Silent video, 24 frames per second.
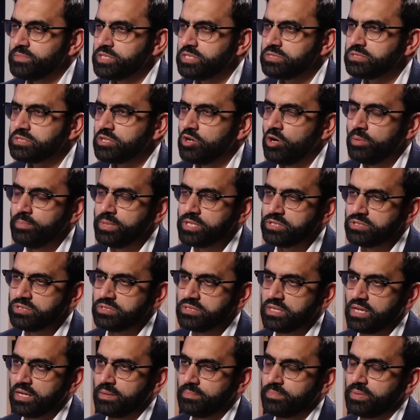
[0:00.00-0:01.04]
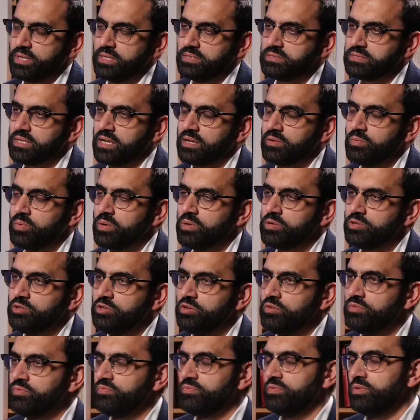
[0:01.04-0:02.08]
Just comment on that, please. Like, what
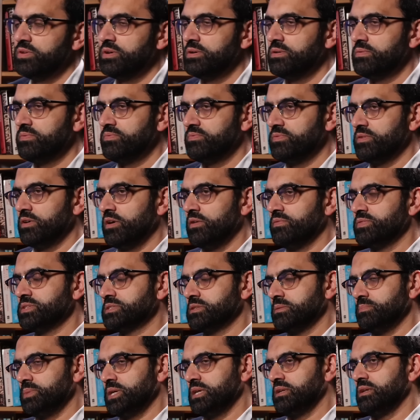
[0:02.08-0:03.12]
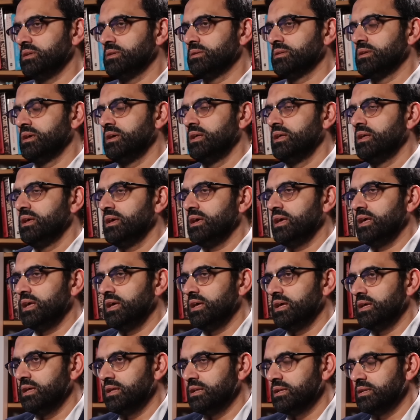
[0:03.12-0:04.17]
you've obviously been
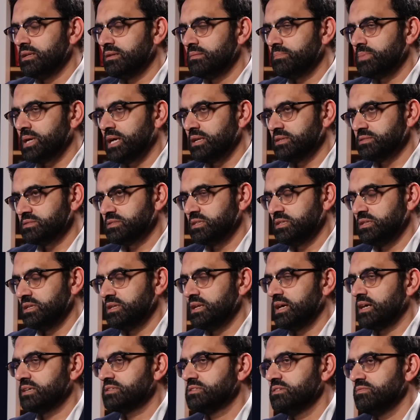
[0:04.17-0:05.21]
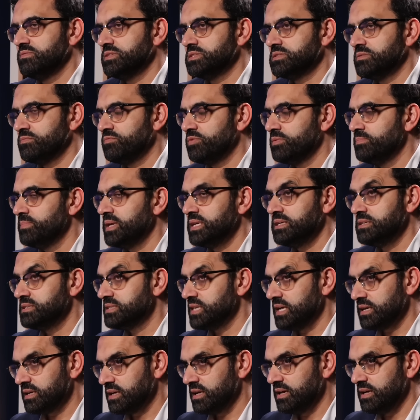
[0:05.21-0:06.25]
in Palestinian activism for many
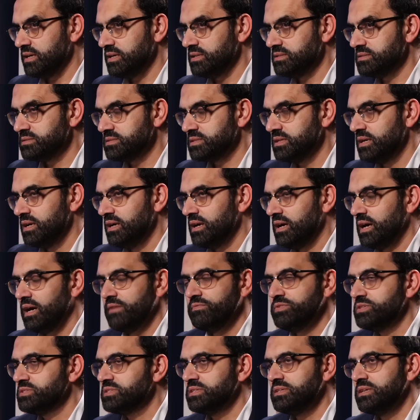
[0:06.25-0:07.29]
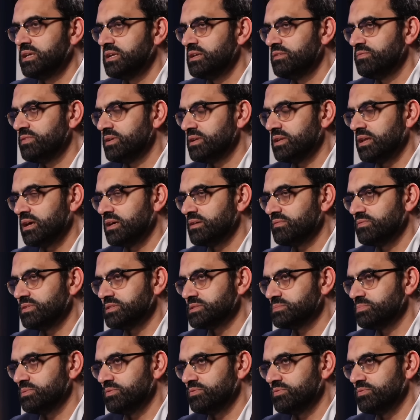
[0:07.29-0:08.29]
decades. Have you seen anything like this